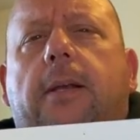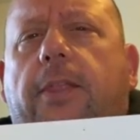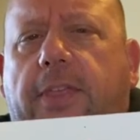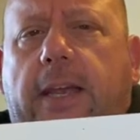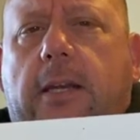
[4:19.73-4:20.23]

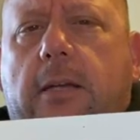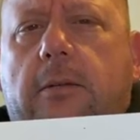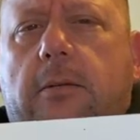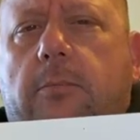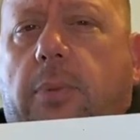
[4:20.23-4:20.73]
Think,
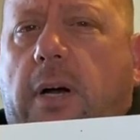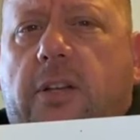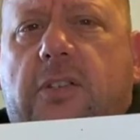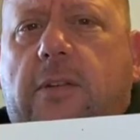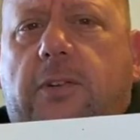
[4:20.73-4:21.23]

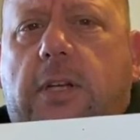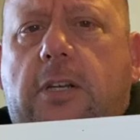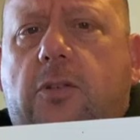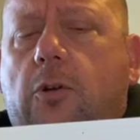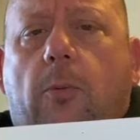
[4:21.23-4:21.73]
pause it if you
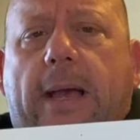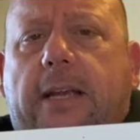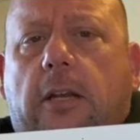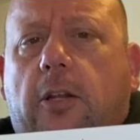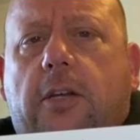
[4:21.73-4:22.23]
need to, go
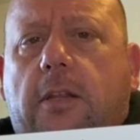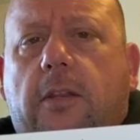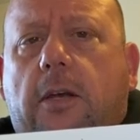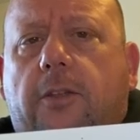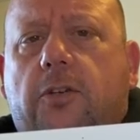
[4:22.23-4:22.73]
back and look at
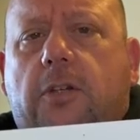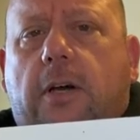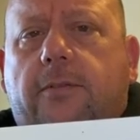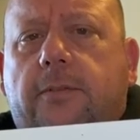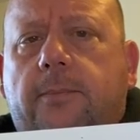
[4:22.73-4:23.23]
the other
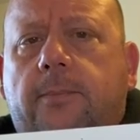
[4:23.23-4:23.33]
stuff.